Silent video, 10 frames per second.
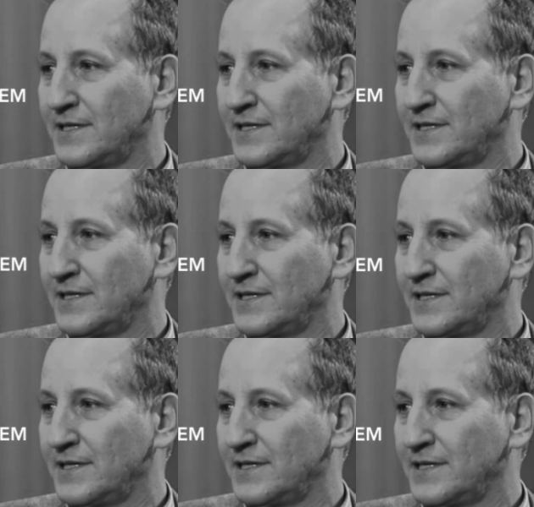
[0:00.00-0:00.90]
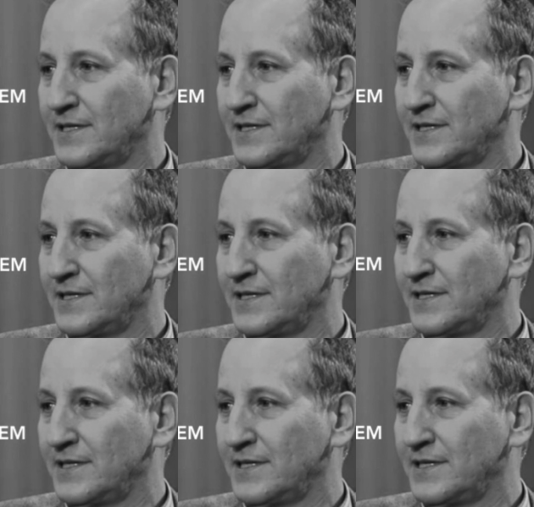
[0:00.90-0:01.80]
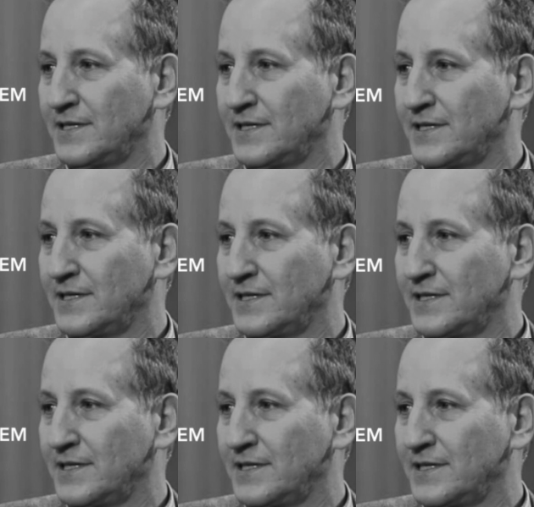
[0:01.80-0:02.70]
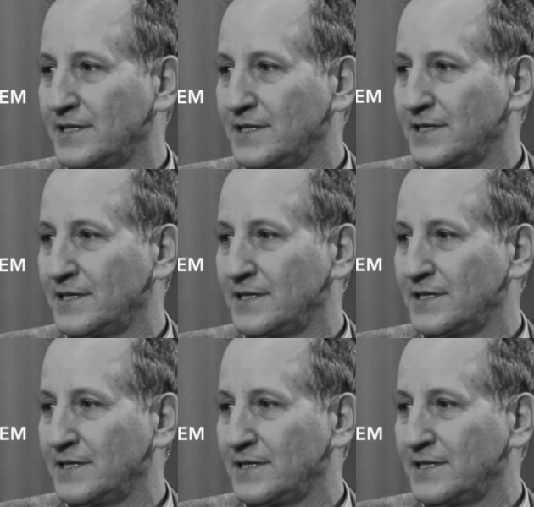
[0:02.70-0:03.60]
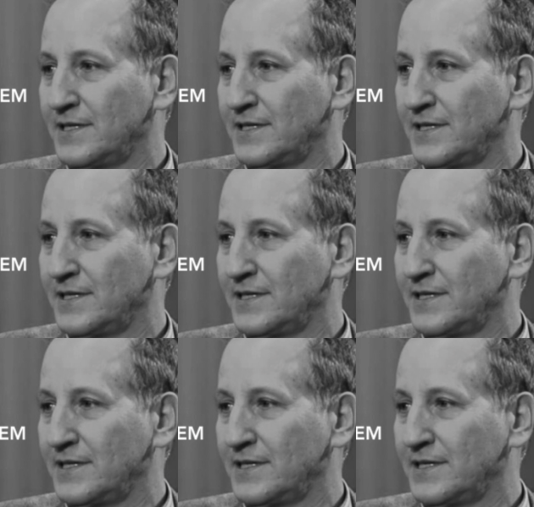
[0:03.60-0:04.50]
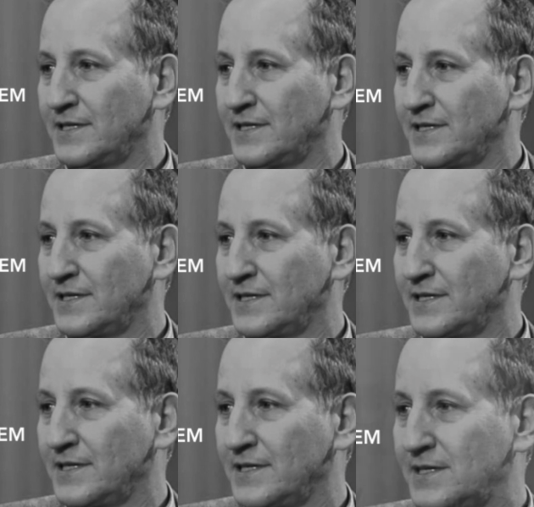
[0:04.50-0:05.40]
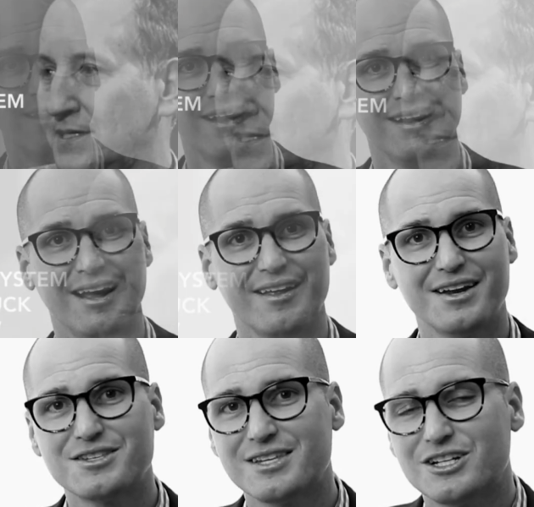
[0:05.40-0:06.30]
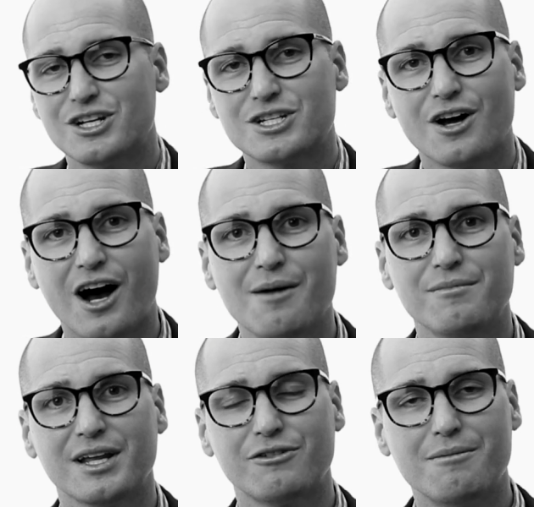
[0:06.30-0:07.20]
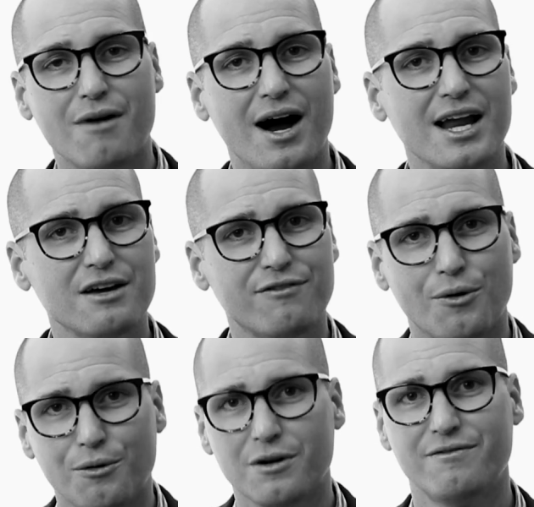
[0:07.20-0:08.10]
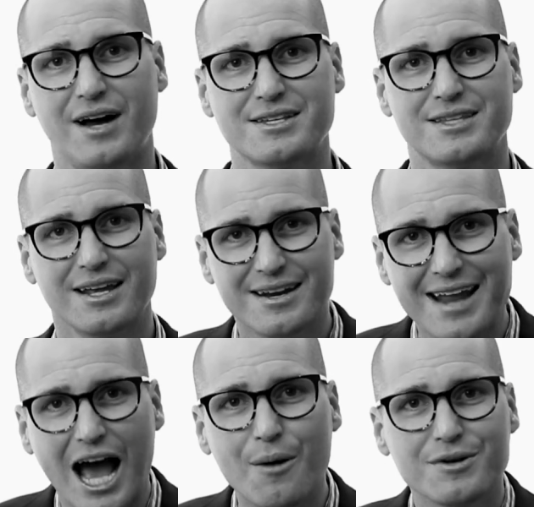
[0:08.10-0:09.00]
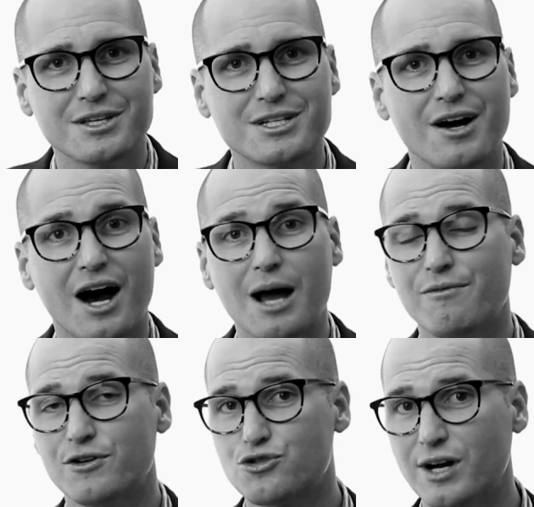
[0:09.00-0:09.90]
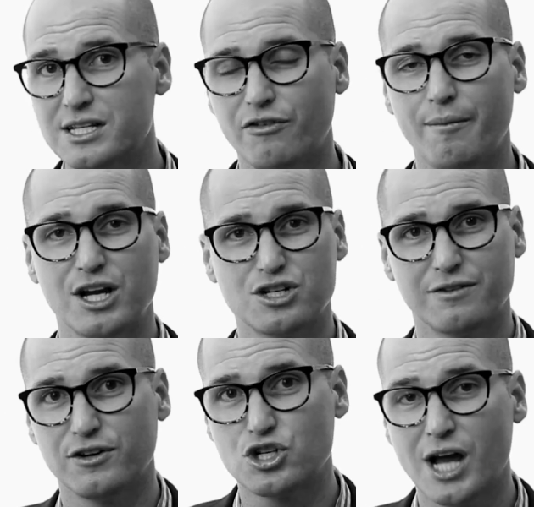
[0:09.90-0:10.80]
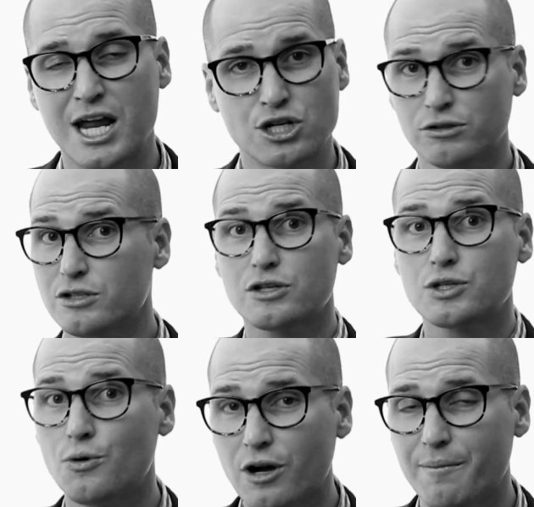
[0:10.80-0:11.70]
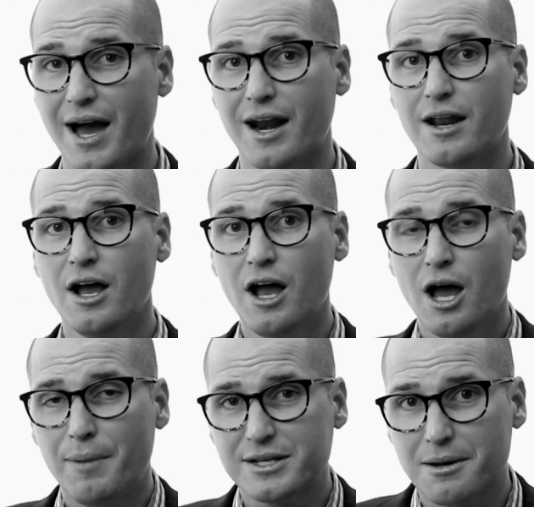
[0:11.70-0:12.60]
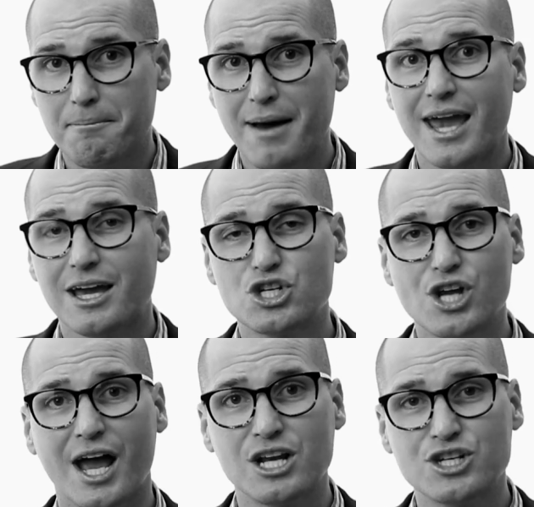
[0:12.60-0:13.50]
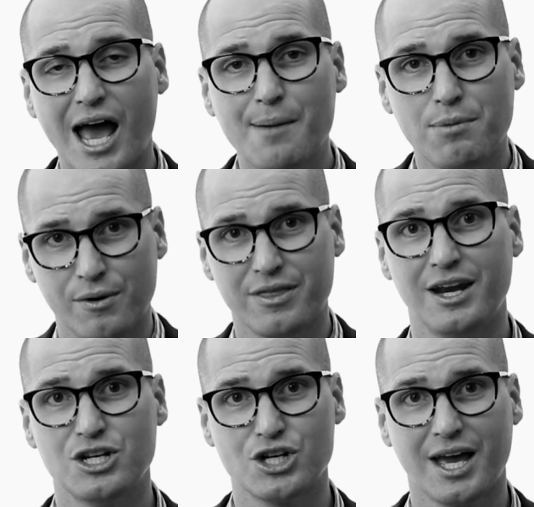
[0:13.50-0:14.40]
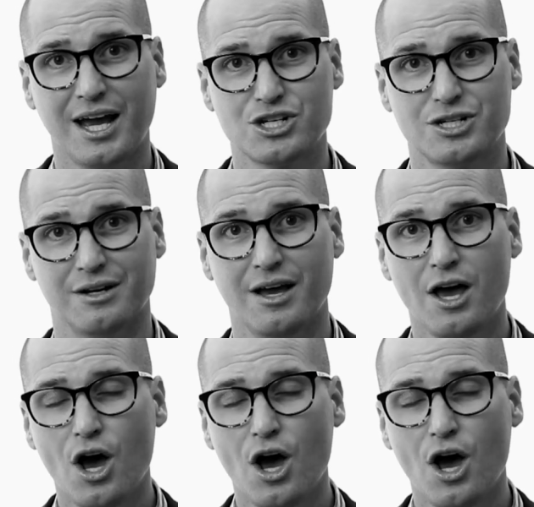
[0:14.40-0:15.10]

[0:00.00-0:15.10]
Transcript: the challenge we've got is that we are often an education system stuck looking in the rear view mirror." Now, that is such a timely reminder for all of us that now is the time for transformation, for change, not just to talk about it, but to make change happen within education.